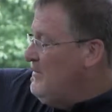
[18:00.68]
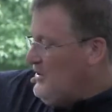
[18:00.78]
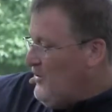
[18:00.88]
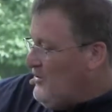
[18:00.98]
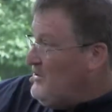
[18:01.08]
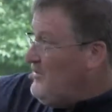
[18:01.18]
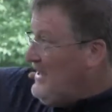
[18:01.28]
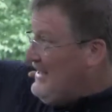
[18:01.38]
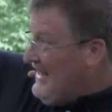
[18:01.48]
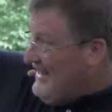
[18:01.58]
But the only
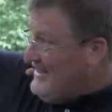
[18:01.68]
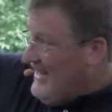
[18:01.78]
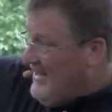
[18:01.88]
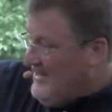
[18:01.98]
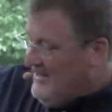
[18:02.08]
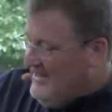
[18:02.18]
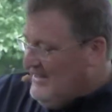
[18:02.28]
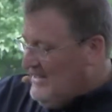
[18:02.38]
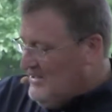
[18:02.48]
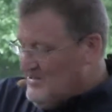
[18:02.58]
way to get there
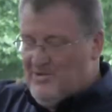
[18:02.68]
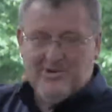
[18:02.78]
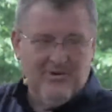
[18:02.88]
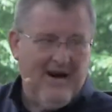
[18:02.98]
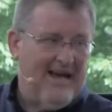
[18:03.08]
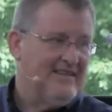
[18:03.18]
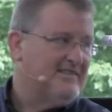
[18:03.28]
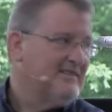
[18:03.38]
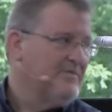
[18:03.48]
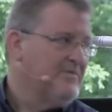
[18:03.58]
is through
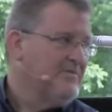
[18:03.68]
grace.